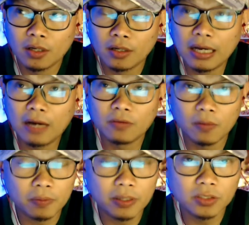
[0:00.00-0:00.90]
now
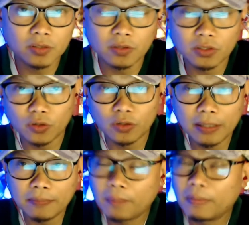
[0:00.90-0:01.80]
the pressure is on
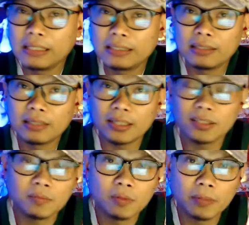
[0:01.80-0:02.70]
them. Nabaligtad na
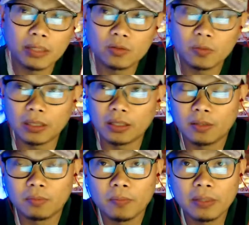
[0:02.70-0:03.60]
kasing momentum eh.
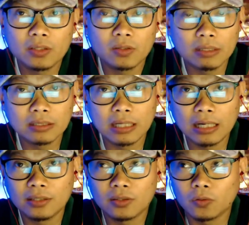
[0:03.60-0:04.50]
The momentum has
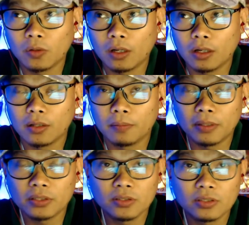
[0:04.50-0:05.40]
gone to uh, the
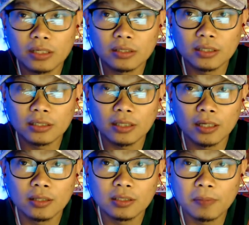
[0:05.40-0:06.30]
Boston Celtics,
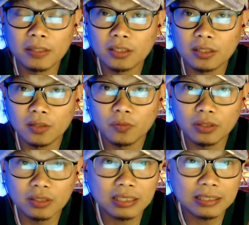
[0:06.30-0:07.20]
and especially
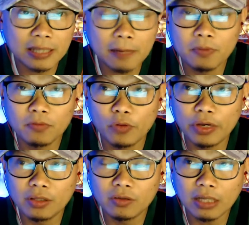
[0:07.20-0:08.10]
with this type of
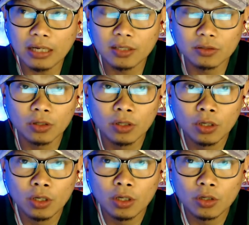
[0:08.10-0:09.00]
win, yung talagang
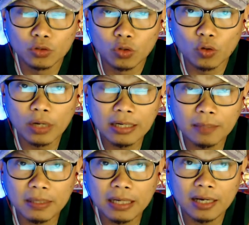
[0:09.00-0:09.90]
durugan
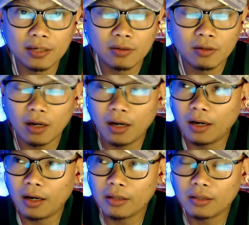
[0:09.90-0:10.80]
na panalo.
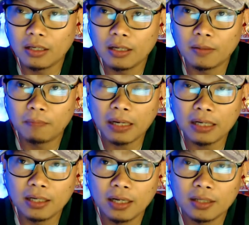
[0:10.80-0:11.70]
Uh, I think
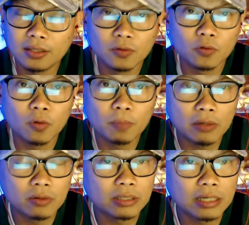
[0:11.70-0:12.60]
pag uh, dinurog
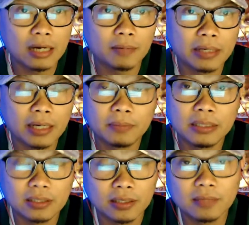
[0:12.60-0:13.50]
pa ulit nila ang
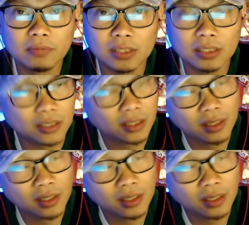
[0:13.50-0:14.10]
Miami sa game six,